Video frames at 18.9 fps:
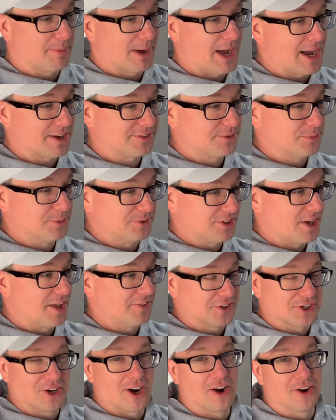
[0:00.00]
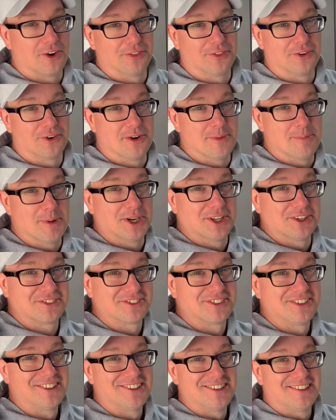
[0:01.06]
box and was on the car in 30
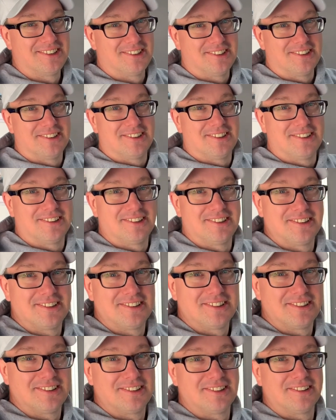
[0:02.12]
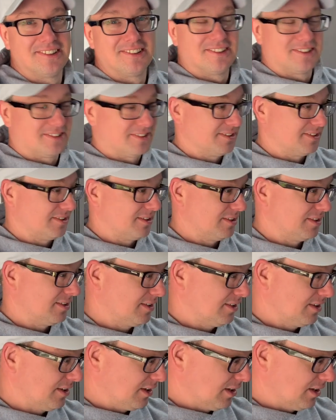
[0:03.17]
minutes. What else do you think you might do